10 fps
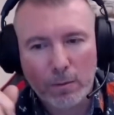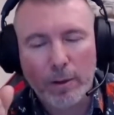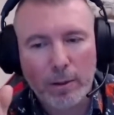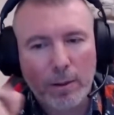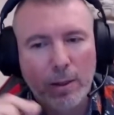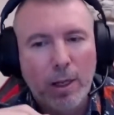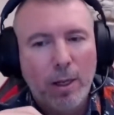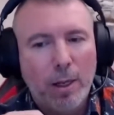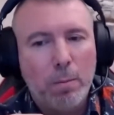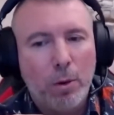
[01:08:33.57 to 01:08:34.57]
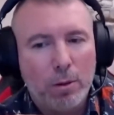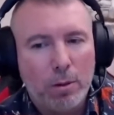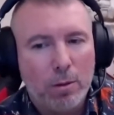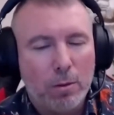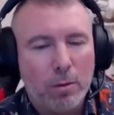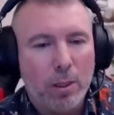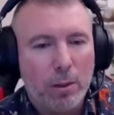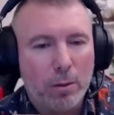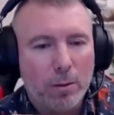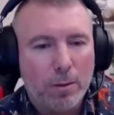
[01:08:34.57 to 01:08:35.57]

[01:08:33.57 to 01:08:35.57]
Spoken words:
Very important to tell you.